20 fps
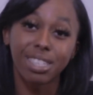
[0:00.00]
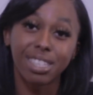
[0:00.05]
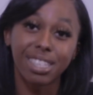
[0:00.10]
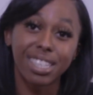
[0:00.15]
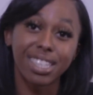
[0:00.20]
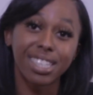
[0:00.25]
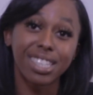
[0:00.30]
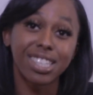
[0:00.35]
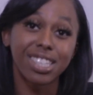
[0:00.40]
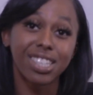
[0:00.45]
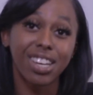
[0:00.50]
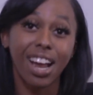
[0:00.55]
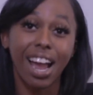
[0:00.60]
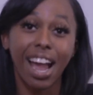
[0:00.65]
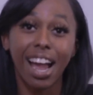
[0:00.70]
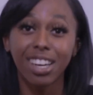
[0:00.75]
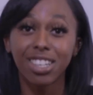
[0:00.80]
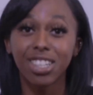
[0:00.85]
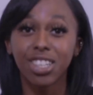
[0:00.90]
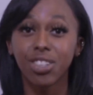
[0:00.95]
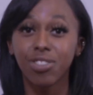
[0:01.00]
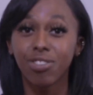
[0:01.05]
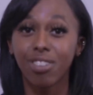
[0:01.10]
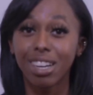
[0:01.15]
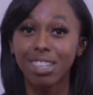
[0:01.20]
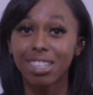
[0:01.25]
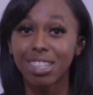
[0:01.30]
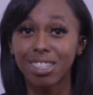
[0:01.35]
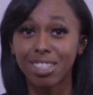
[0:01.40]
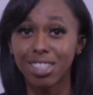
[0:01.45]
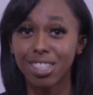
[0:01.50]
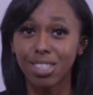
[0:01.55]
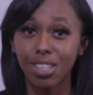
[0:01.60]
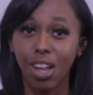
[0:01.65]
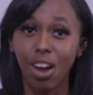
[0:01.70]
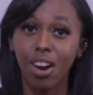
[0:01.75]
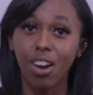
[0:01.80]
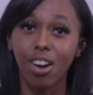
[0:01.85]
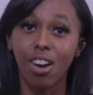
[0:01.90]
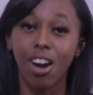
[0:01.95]
business, you're actually ready to
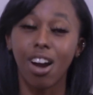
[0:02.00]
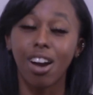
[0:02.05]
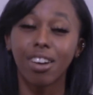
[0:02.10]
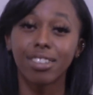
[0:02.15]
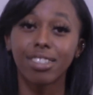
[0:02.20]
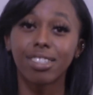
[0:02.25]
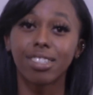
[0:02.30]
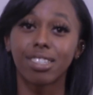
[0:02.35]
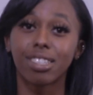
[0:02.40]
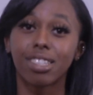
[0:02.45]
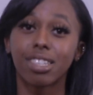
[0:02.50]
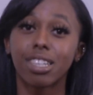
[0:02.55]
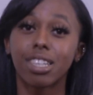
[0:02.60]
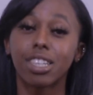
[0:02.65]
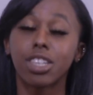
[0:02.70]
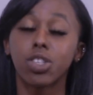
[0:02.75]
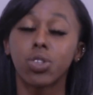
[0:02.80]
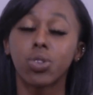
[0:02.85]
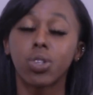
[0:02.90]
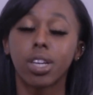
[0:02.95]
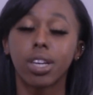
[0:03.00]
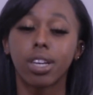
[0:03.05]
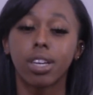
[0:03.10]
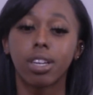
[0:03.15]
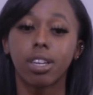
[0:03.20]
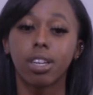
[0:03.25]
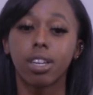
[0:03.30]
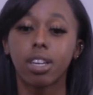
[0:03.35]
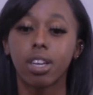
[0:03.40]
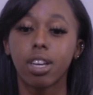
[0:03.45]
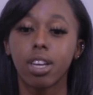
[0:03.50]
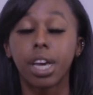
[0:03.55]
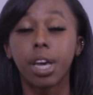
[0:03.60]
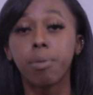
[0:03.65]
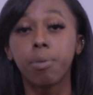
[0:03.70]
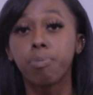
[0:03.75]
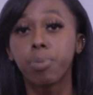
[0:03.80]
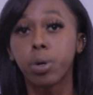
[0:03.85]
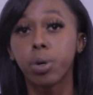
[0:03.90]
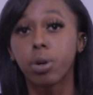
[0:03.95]
start. Honestly, you can
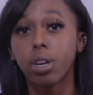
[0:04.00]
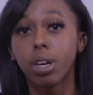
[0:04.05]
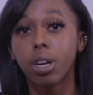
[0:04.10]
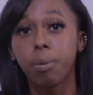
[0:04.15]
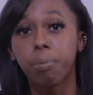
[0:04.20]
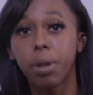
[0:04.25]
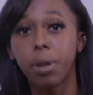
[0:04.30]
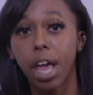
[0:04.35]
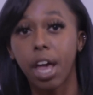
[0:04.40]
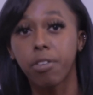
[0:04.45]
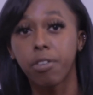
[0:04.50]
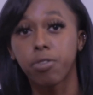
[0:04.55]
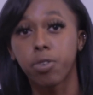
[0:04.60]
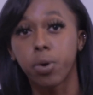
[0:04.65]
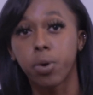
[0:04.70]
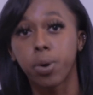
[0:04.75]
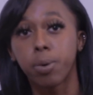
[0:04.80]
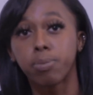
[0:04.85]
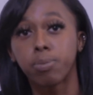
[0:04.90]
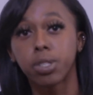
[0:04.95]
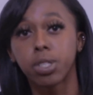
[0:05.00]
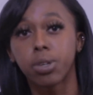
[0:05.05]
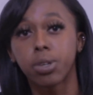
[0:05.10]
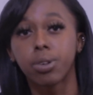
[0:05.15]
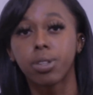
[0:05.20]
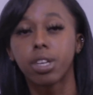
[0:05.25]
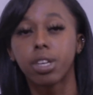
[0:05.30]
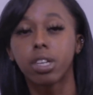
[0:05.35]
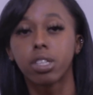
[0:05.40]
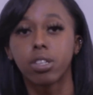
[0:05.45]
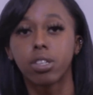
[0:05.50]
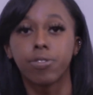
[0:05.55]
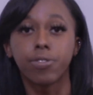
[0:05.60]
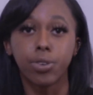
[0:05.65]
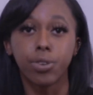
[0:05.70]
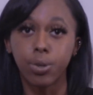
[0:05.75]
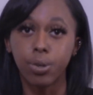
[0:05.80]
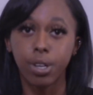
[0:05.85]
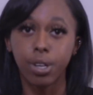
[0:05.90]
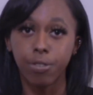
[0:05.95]
begin building a platform. So there's a
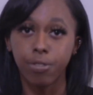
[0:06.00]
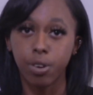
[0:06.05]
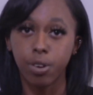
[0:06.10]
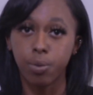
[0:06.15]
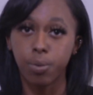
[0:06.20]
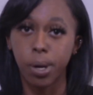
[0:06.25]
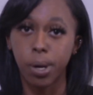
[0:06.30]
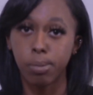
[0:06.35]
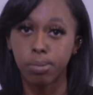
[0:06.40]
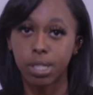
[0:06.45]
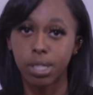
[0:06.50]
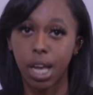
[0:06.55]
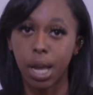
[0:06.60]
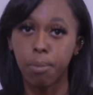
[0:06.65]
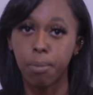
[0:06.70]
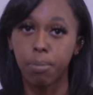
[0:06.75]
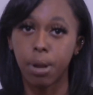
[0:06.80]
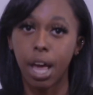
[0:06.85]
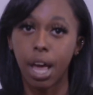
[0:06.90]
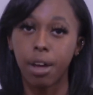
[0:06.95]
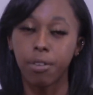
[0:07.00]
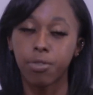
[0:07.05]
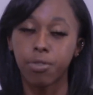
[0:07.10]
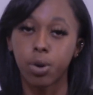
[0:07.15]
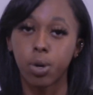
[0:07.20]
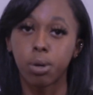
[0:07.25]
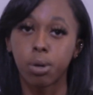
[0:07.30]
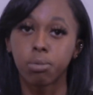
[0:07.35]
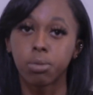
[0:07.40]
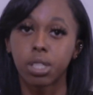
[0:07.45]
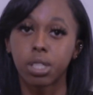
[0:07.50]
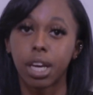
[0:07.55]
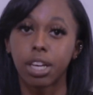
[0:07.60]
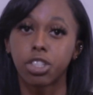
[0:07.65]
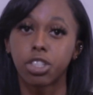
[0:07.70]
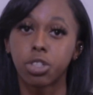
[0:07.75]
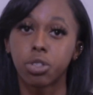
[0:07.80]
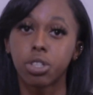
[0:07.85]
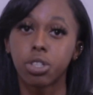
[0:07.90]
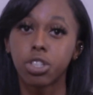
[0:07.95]
few different website platforms
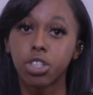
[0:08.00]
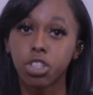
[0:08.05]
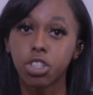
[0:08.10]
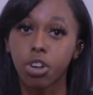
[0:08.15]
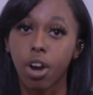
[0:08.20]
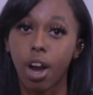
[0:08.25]
that you can